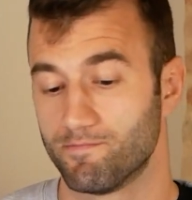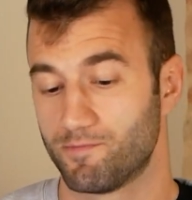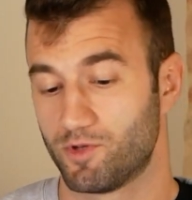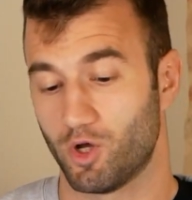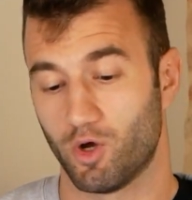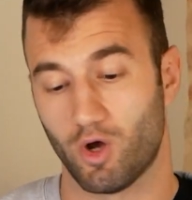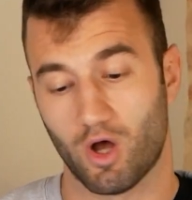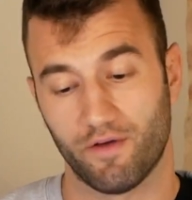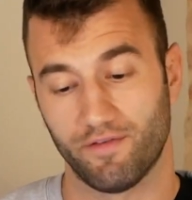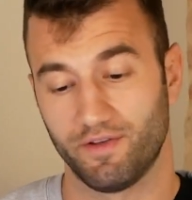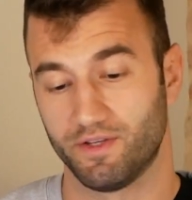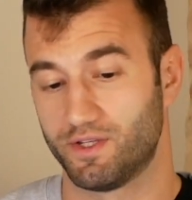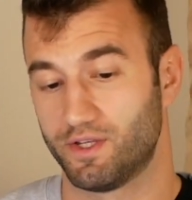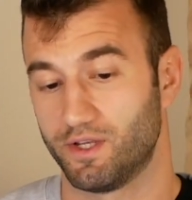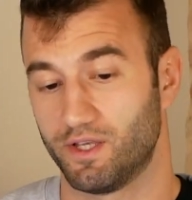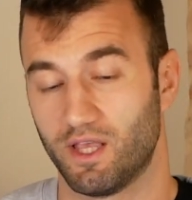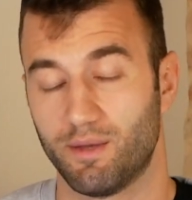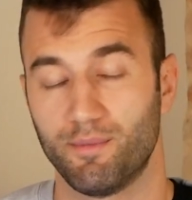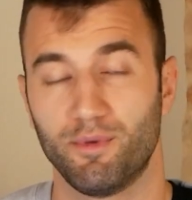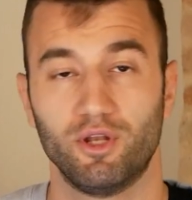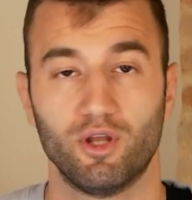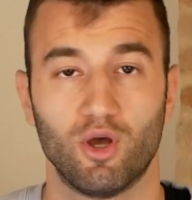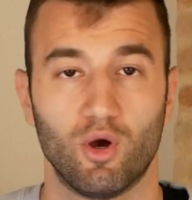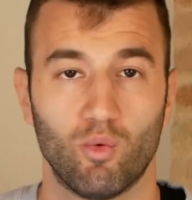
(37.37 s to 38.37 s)
So obviously
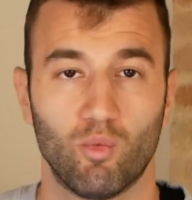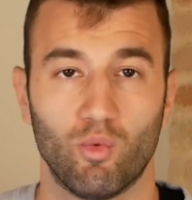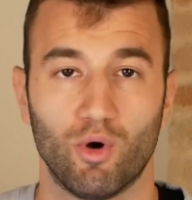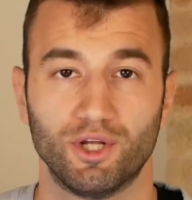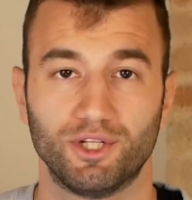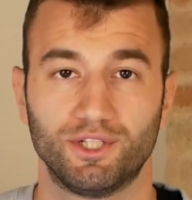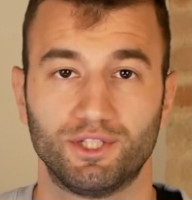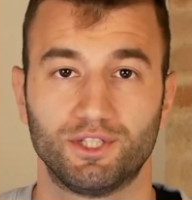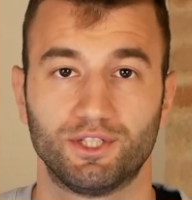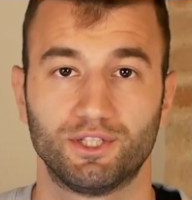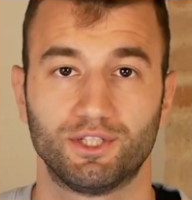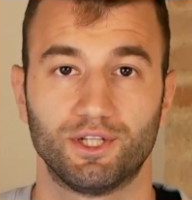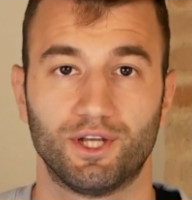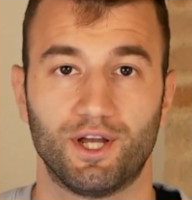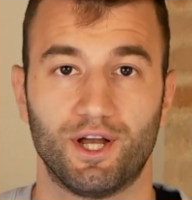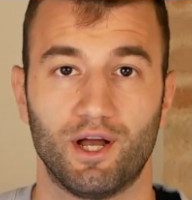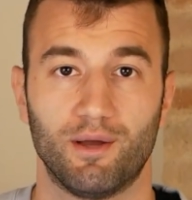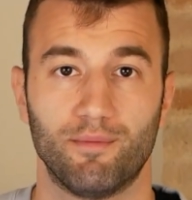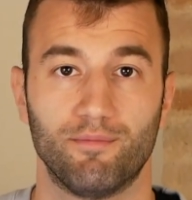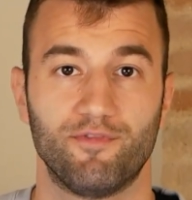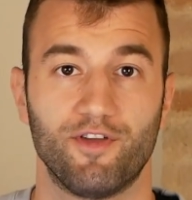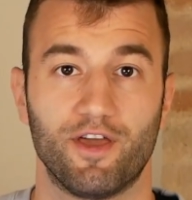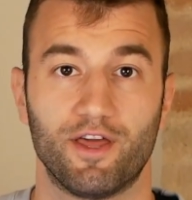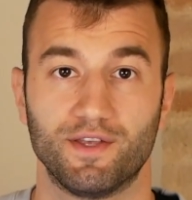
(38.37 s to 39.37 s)
let me know what
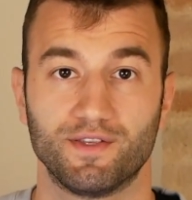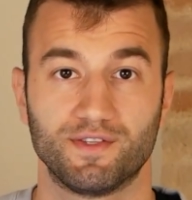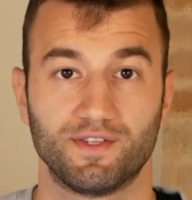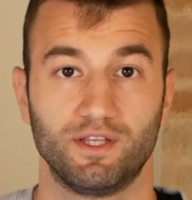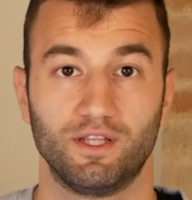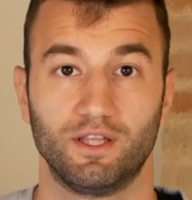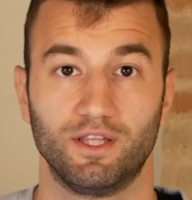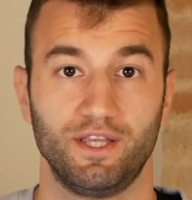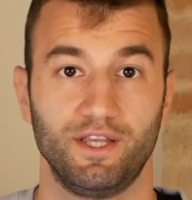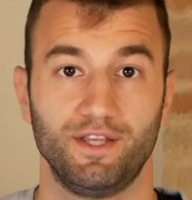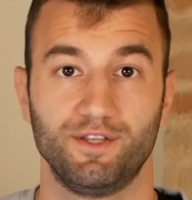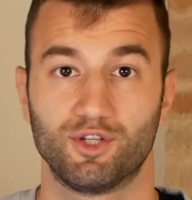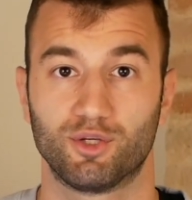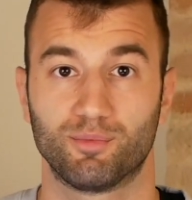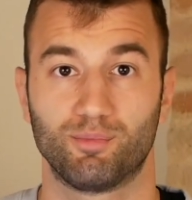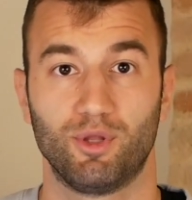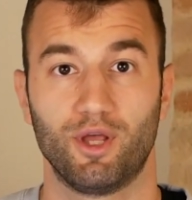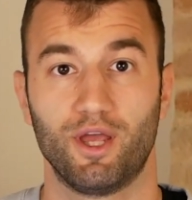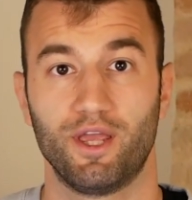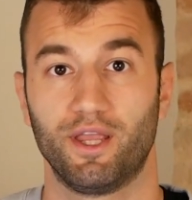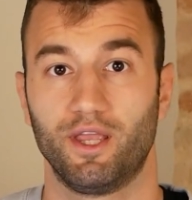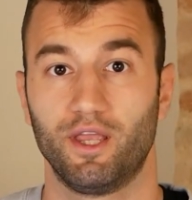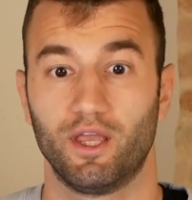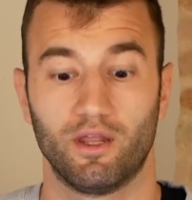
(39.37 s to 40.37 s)
um, fantasy leagues you're
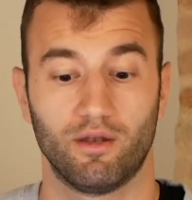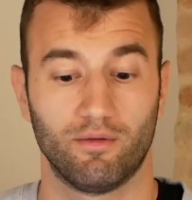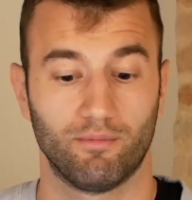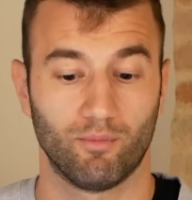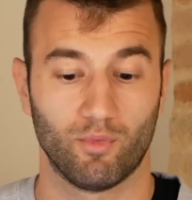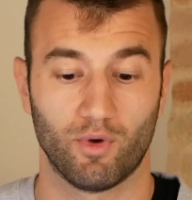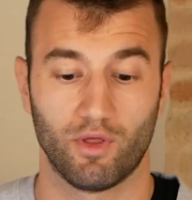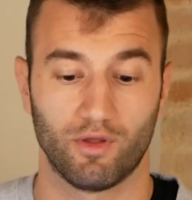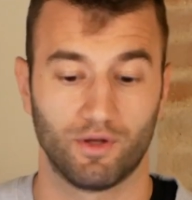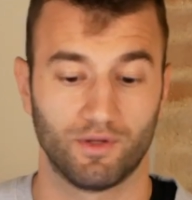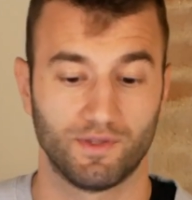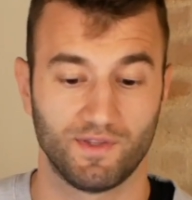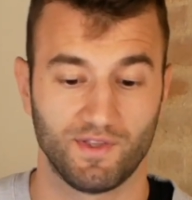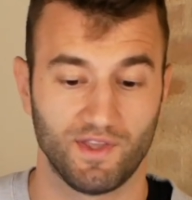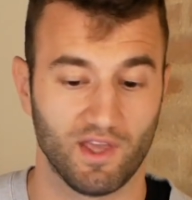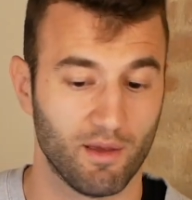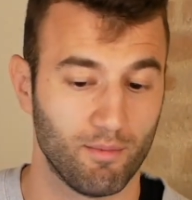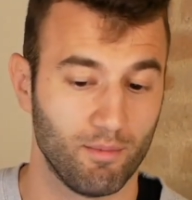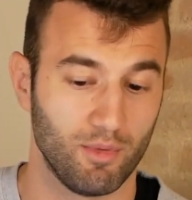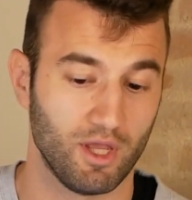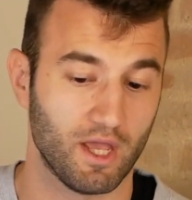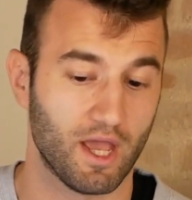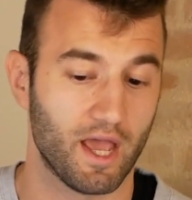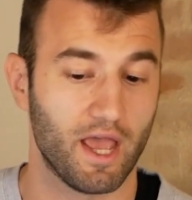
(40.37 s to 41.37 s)
playing in, whether it's the
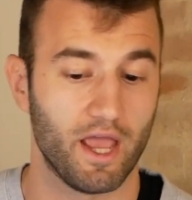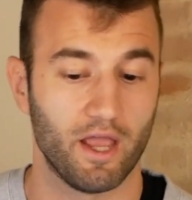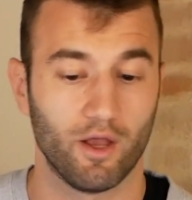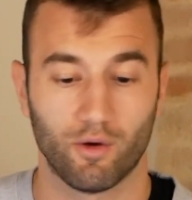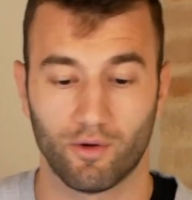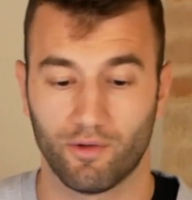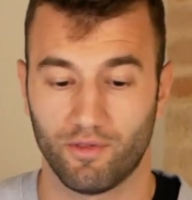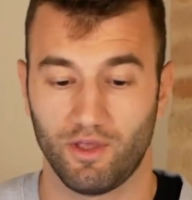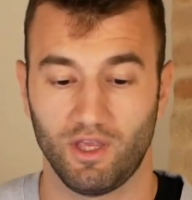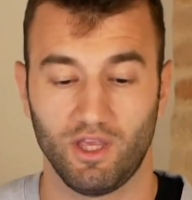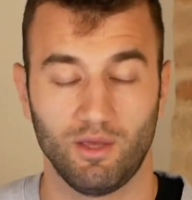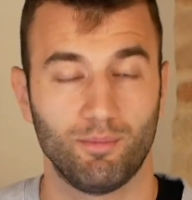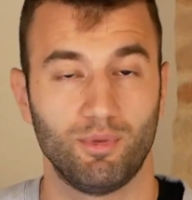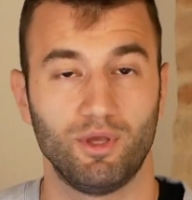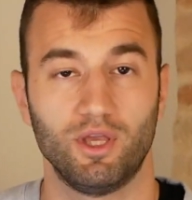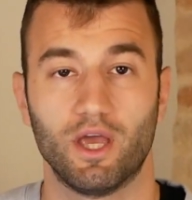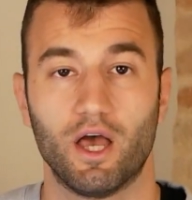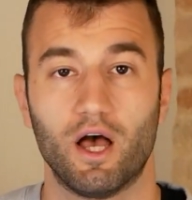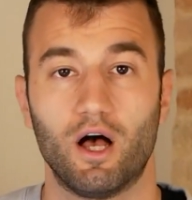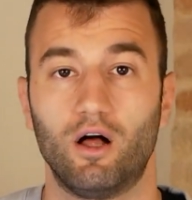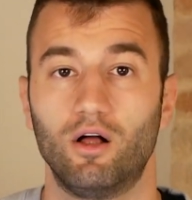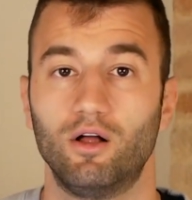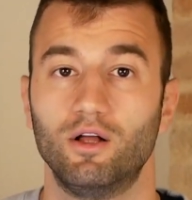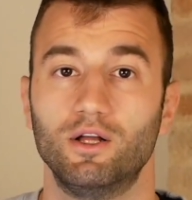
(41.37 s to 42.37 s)
N B A or the E
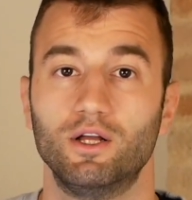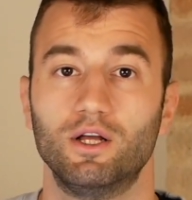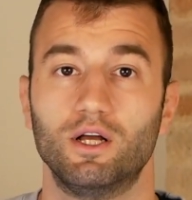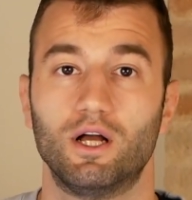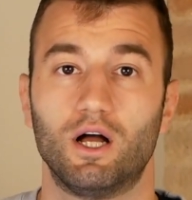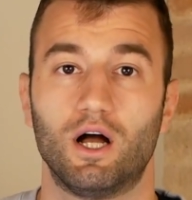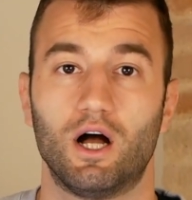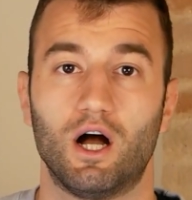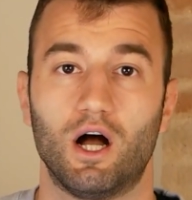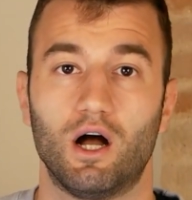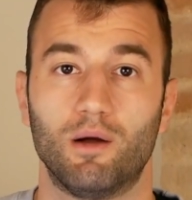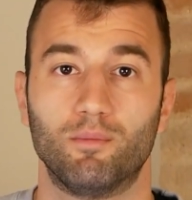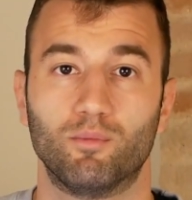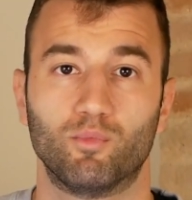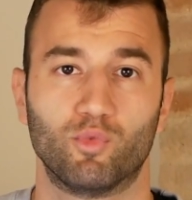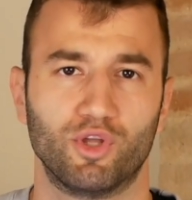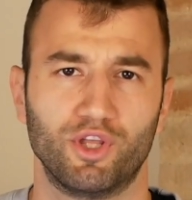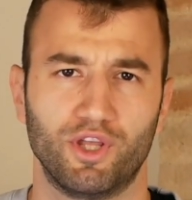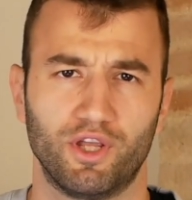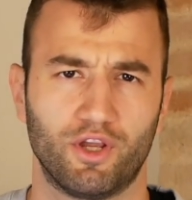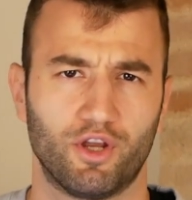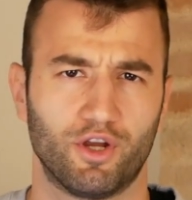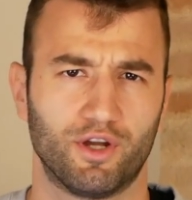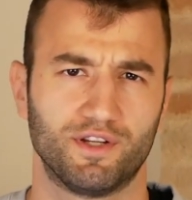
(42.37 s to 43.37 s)
P L. I'm
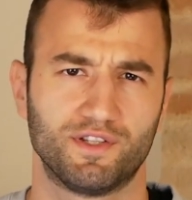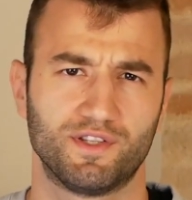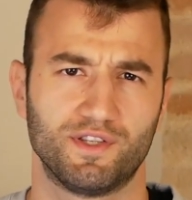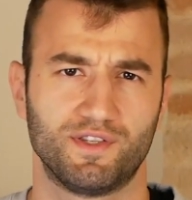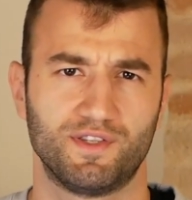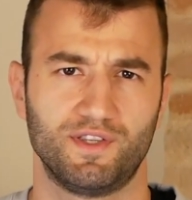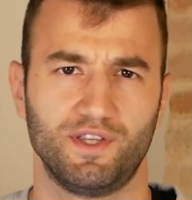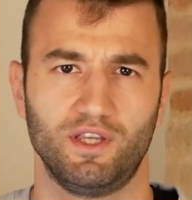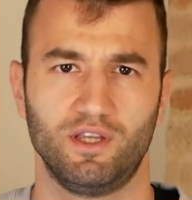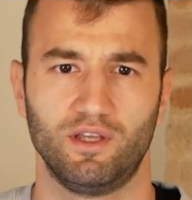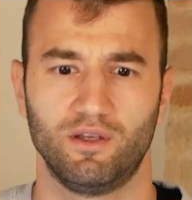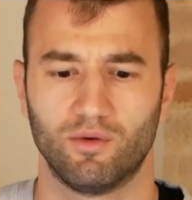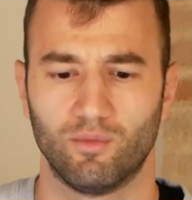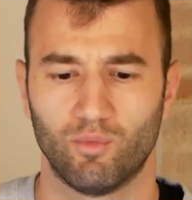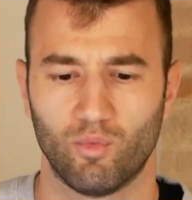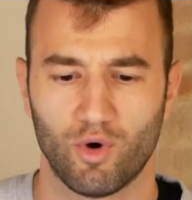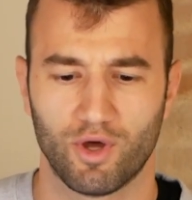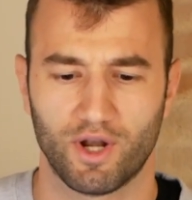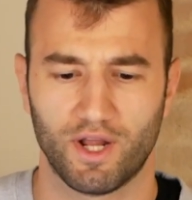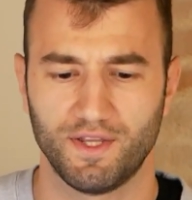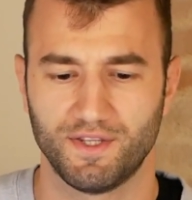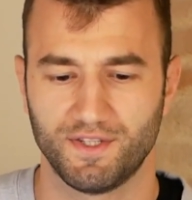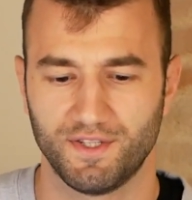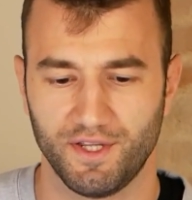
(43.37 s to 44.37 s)
really curious to see
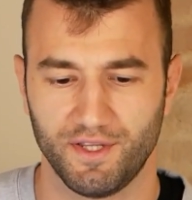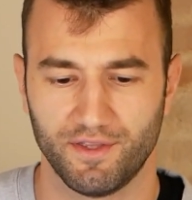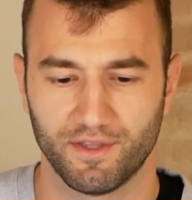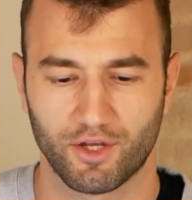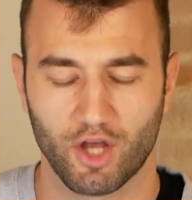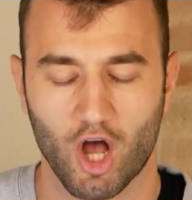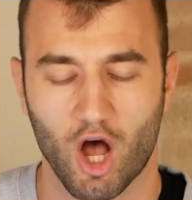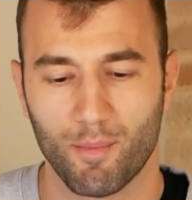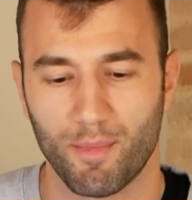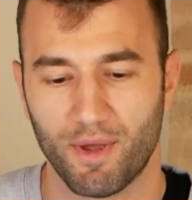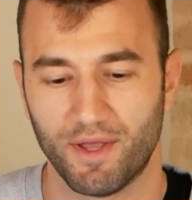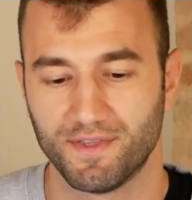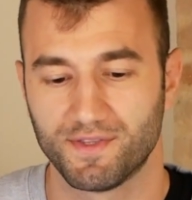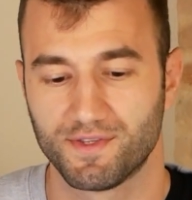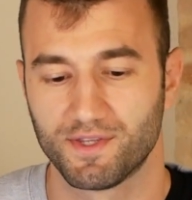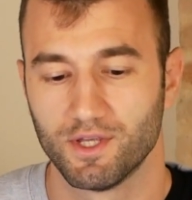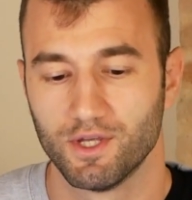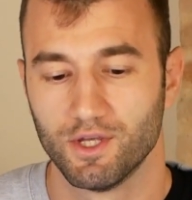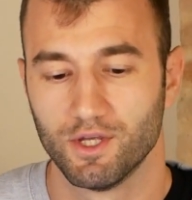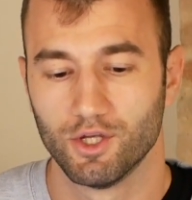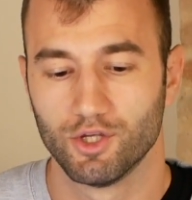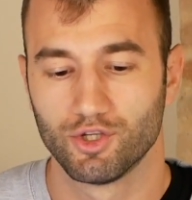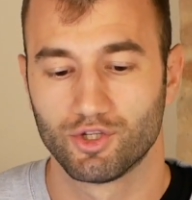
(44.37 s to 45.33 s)
what I see in the comments.